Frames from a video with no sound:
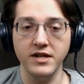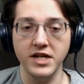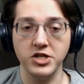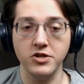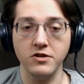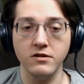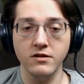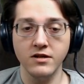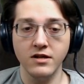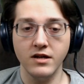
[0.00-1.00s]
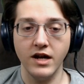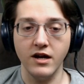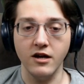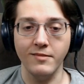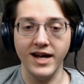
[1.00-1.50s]
initial
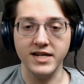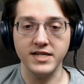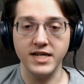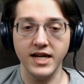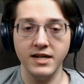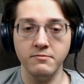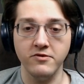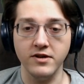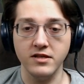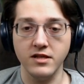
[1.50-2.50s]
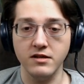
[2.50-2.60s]
aromatics input.